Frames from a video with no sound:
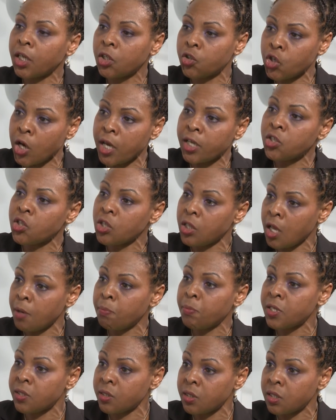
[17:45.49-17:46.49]
a change in their
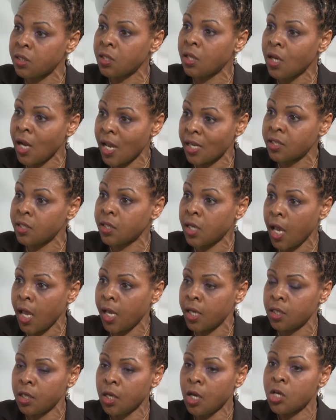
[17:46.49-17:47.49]
business the next
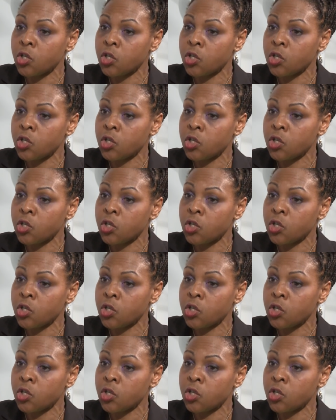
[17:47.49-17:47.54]
day.